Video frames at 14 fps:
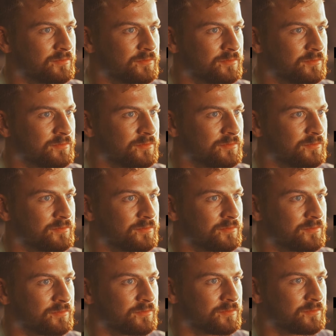
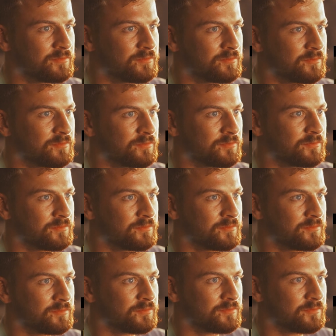
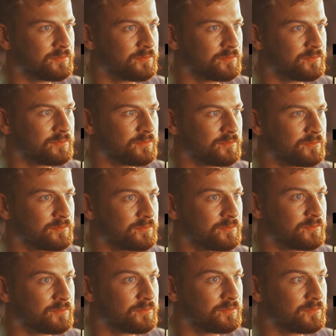
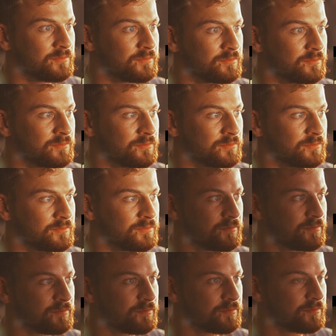
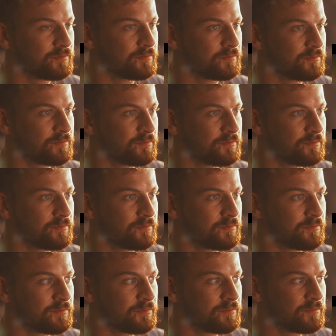
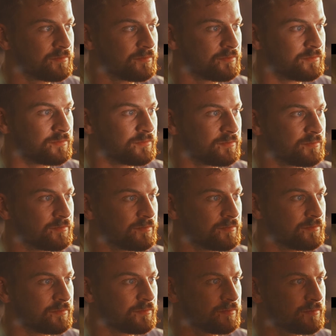
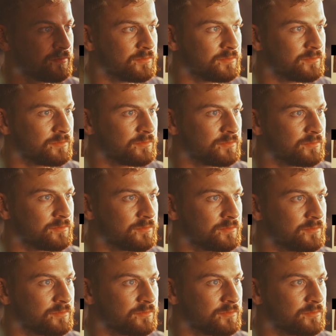(no one is talking)